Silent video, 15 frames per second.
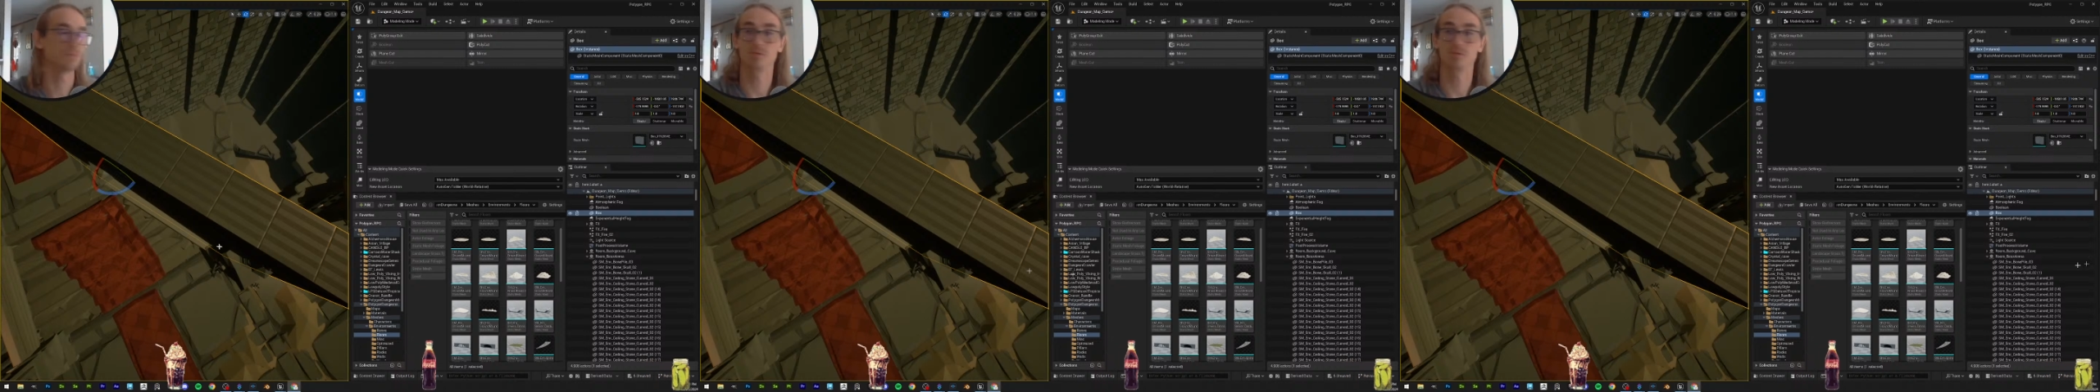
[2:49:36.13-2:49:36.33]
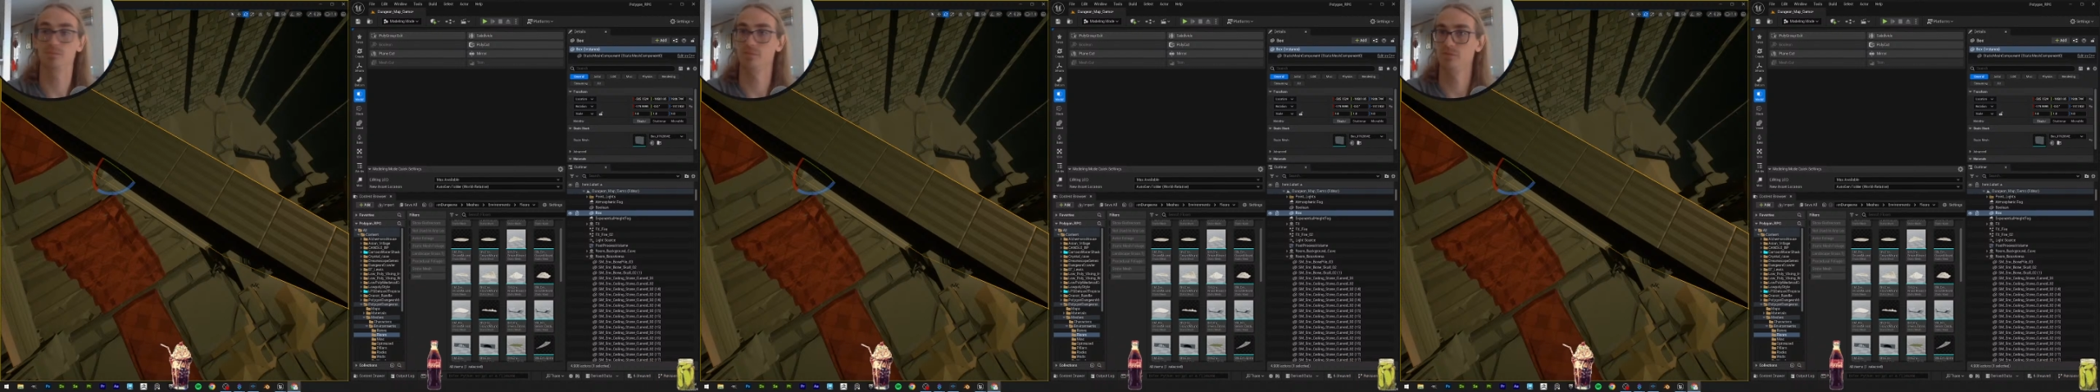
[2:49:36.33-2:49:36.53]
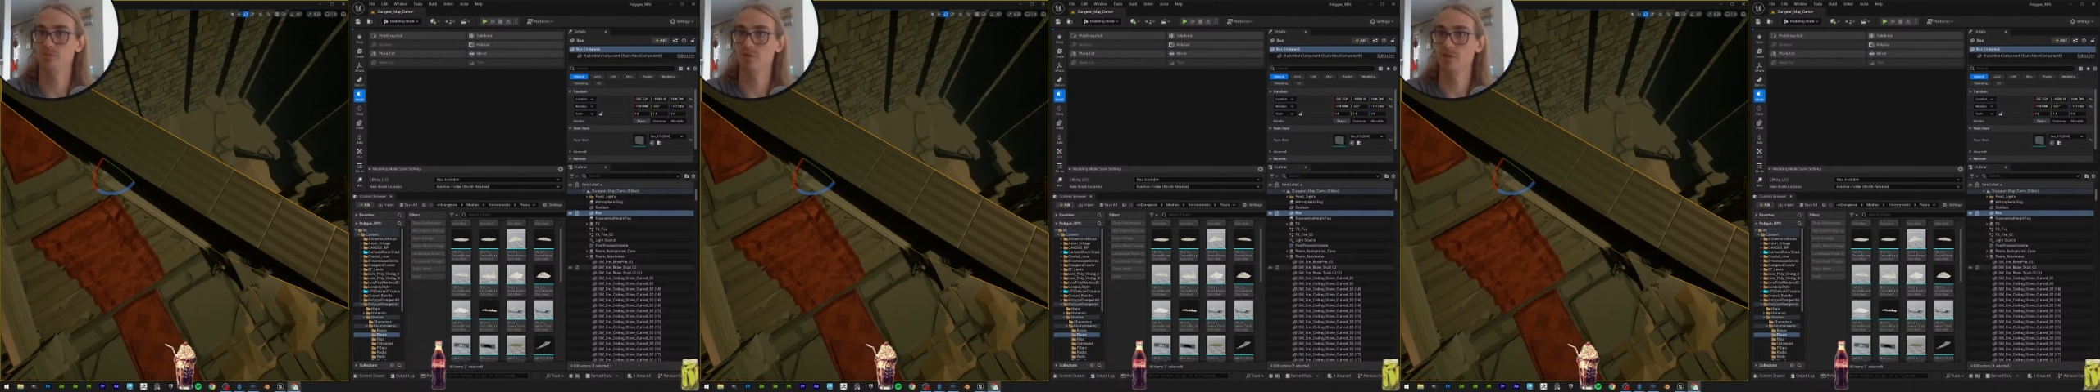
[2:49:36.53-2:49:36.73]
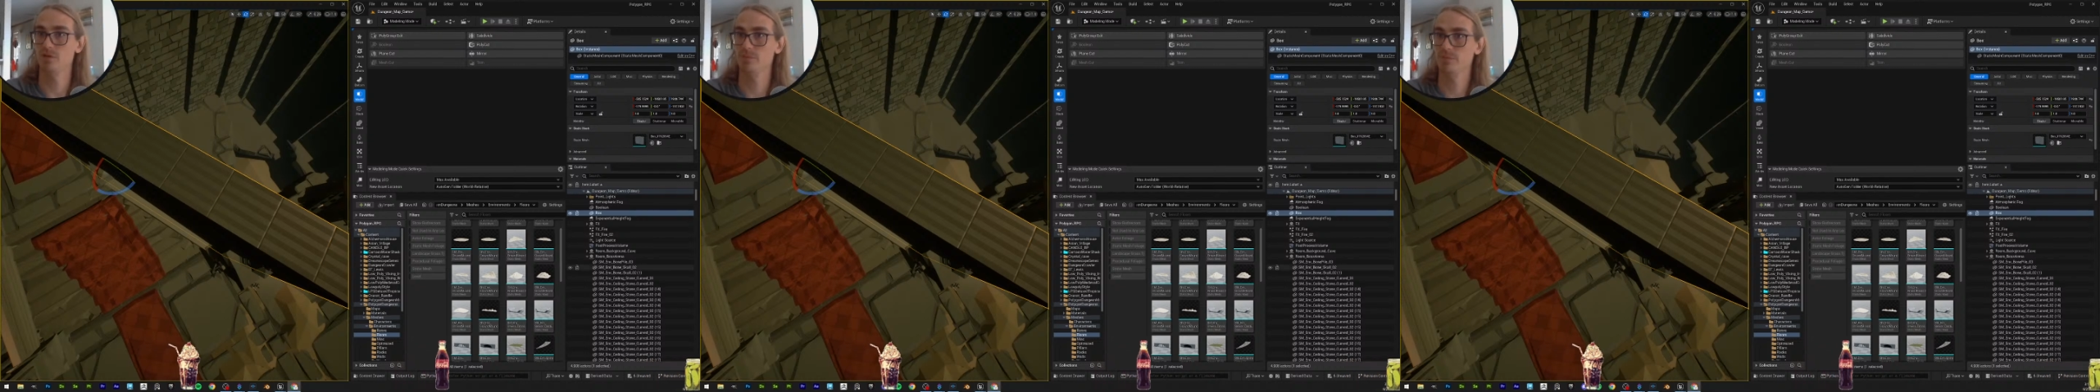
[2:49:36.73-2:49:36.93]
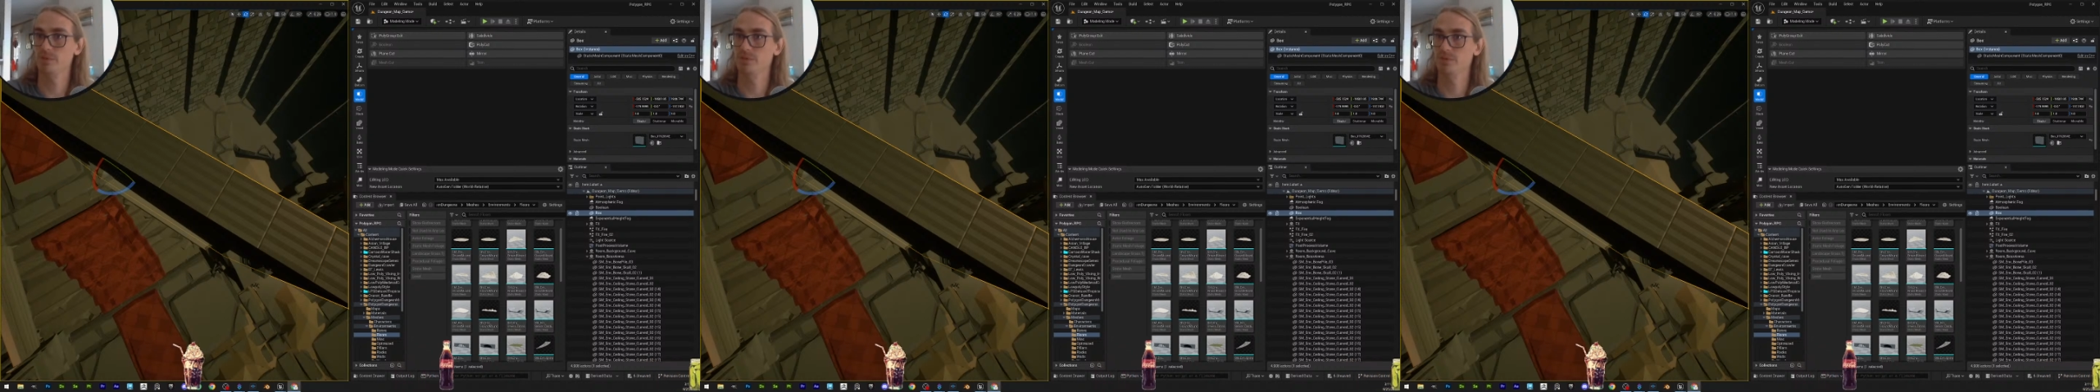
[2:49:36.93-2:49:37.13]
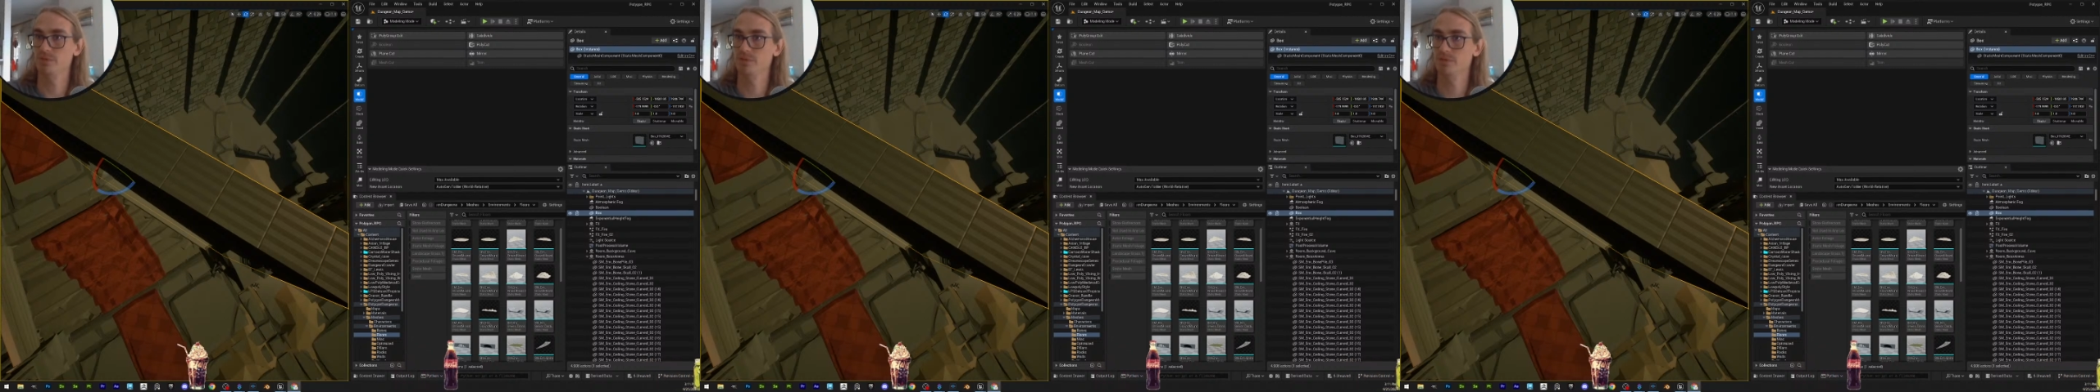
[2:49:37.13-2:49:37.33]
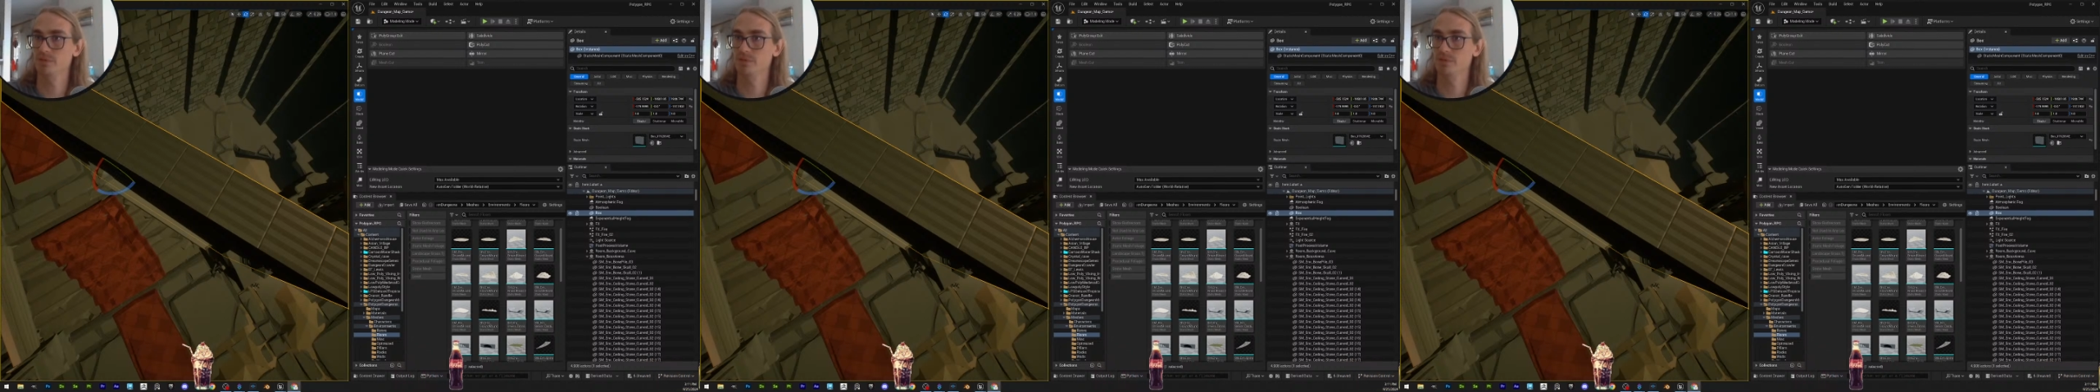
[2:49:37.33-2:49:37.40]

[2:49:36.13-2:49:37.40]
Oops, I opened